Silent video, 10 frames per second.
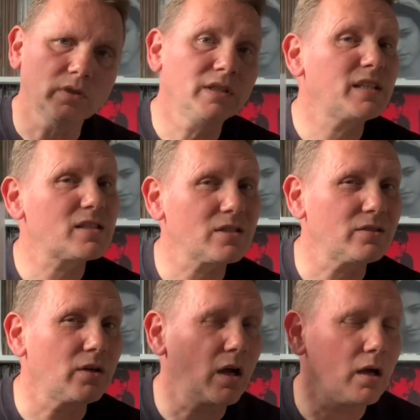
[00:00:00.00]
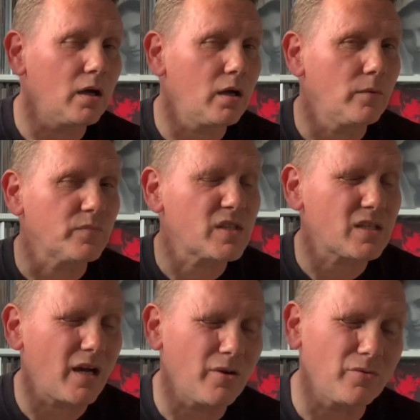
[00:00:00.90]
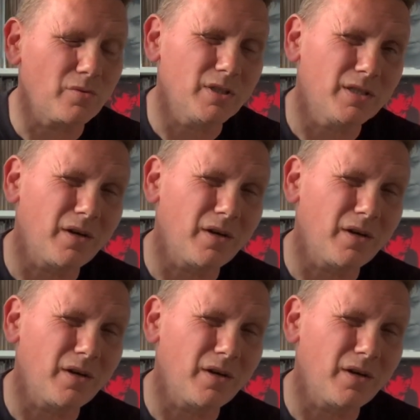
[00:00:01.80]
Listen. So